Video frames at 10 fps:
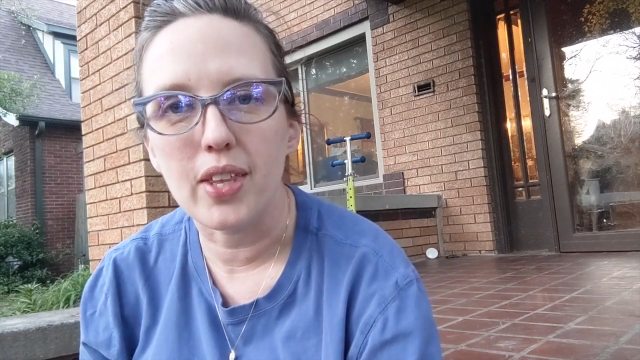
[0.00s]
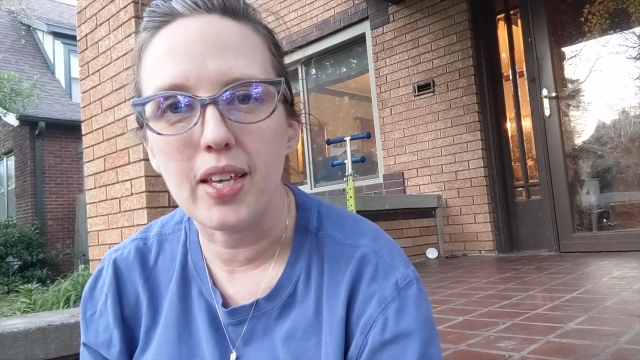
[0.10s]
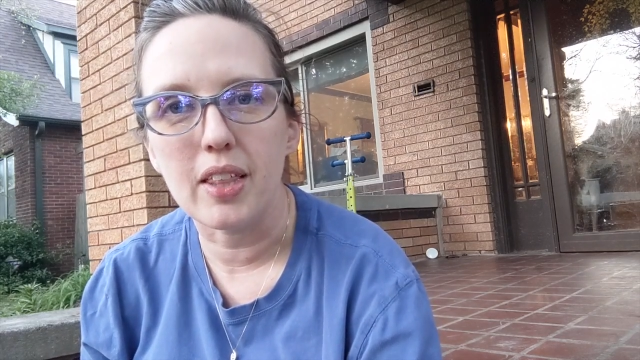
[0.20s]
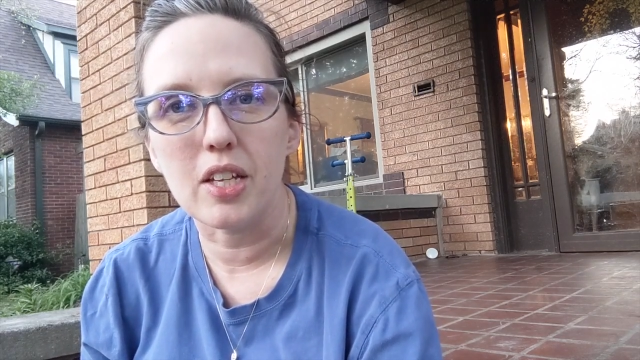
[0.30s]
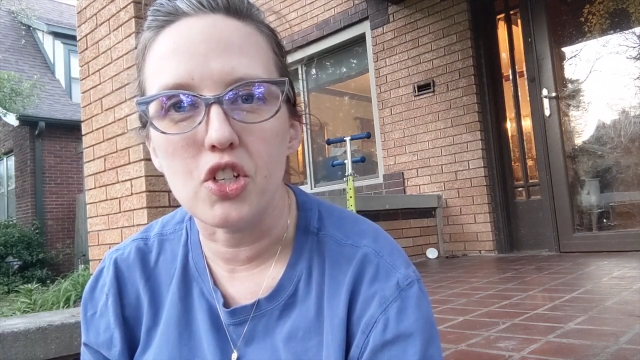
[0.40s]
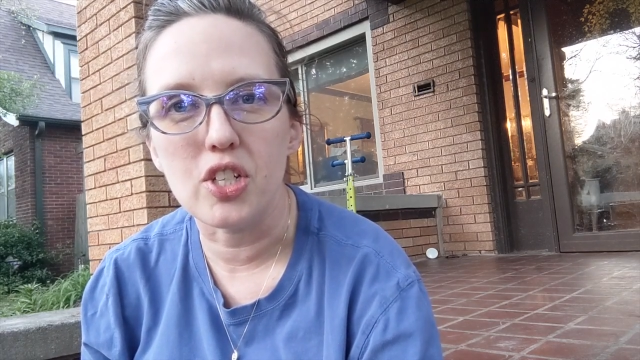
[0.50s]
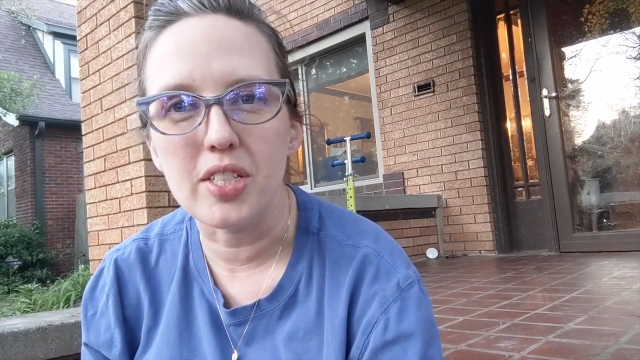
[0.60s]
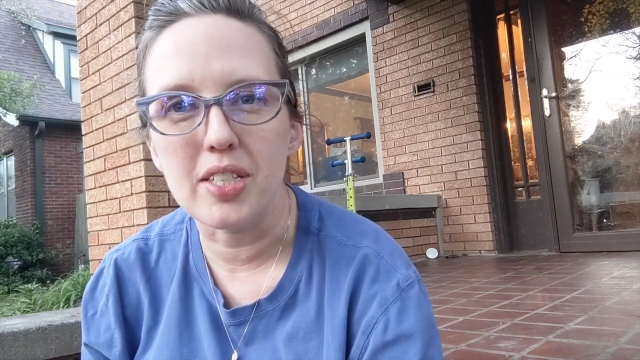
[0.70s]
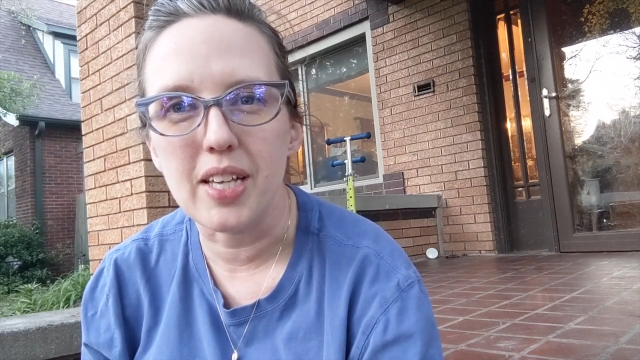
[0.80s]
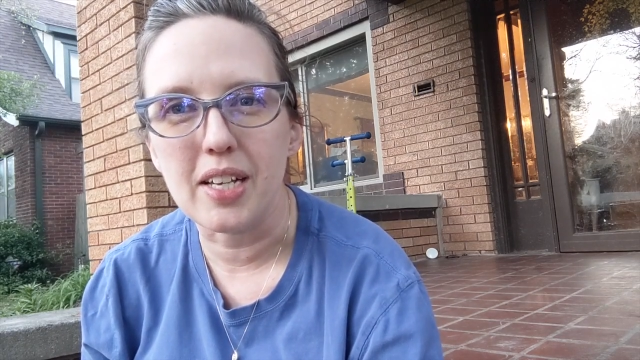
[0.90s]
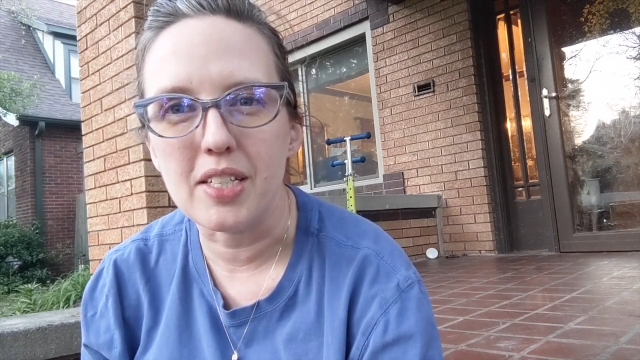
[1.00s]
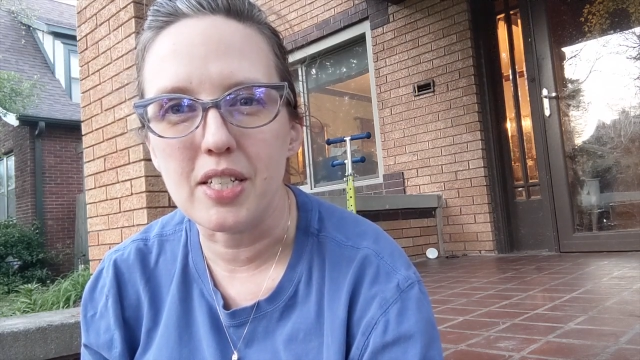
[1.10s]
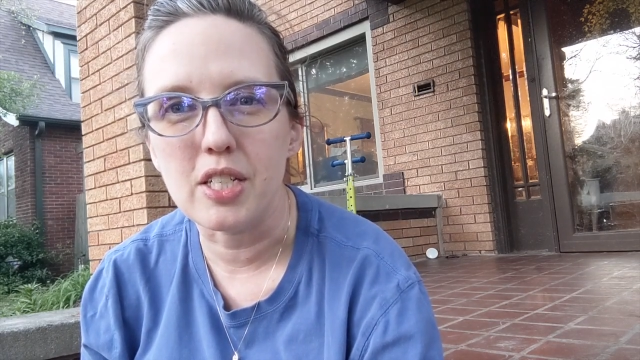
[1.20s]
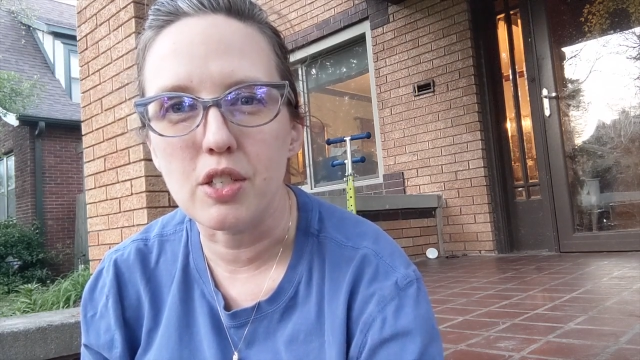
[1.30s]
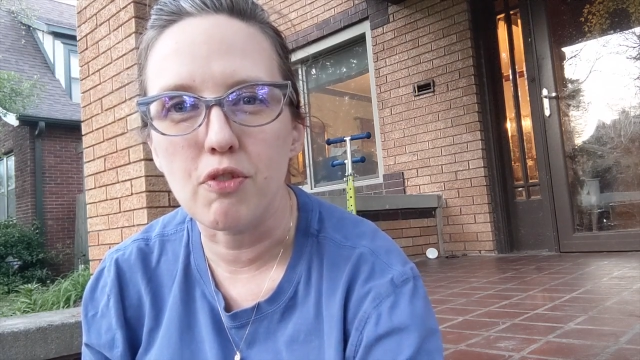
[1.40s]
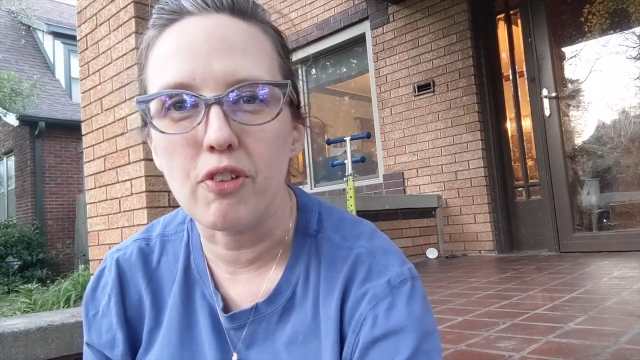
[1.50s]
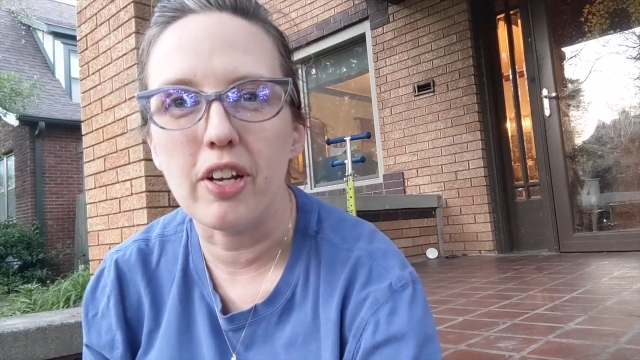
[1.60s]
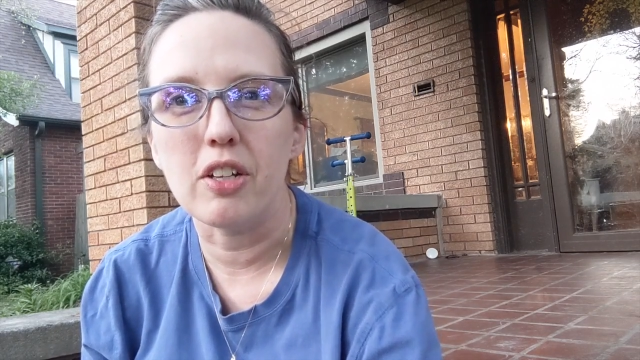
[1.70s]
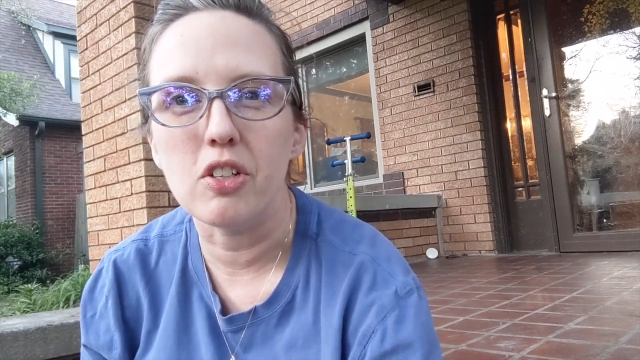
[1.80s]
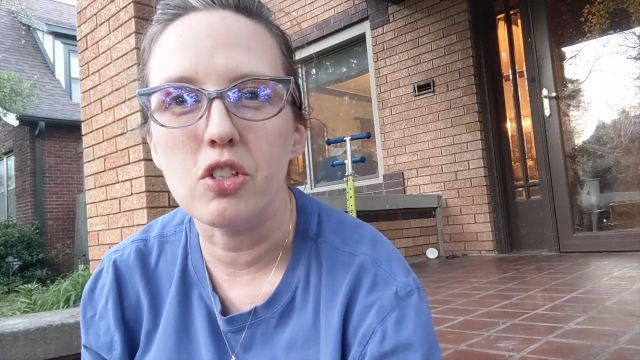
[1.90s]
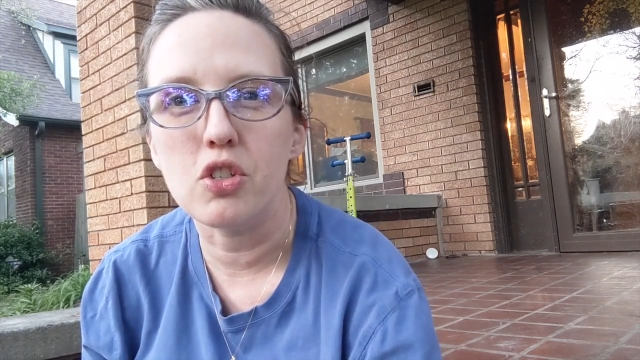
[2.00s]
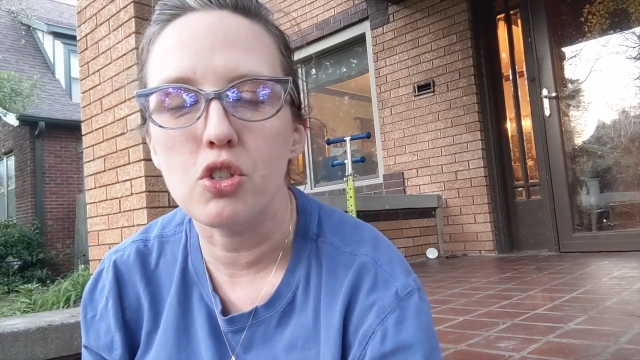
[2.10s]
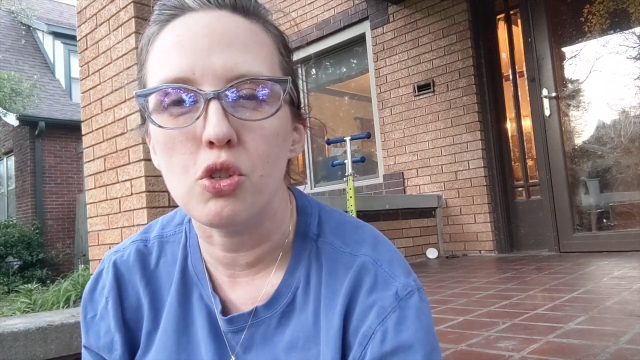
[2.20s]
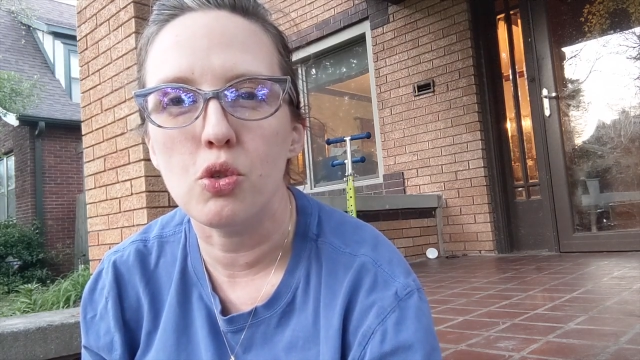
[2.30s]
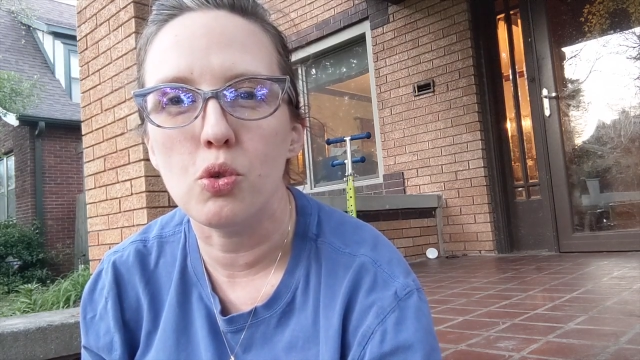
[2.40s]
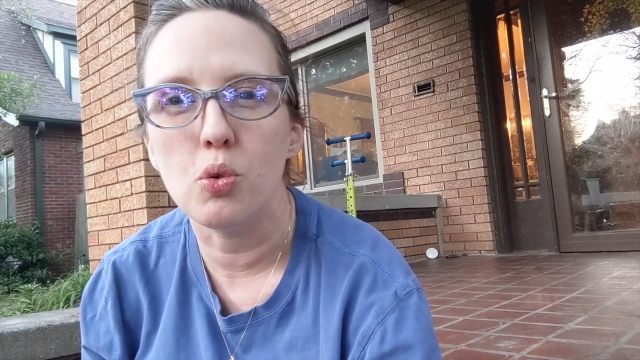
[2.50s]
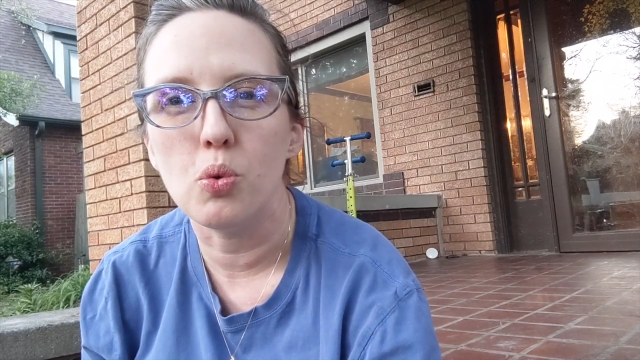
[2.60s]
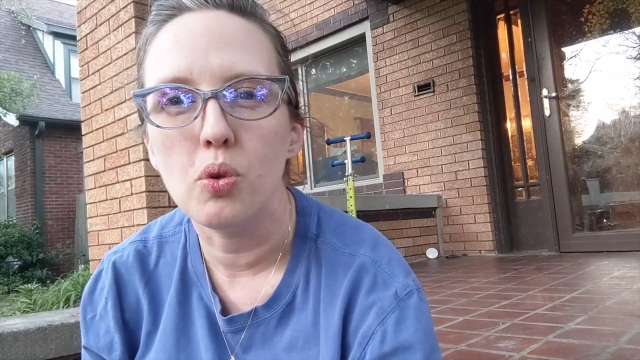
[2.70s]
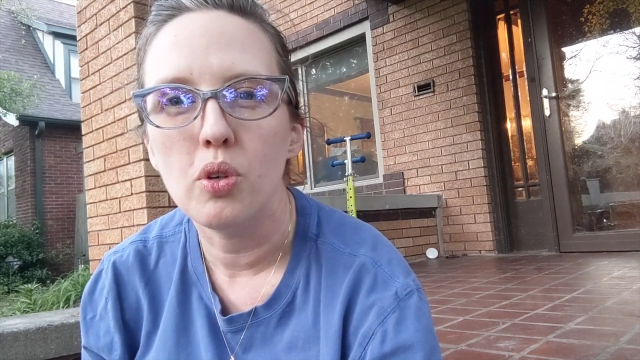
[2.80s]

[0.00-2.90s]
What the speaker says: thing that Jesus asked his friends, to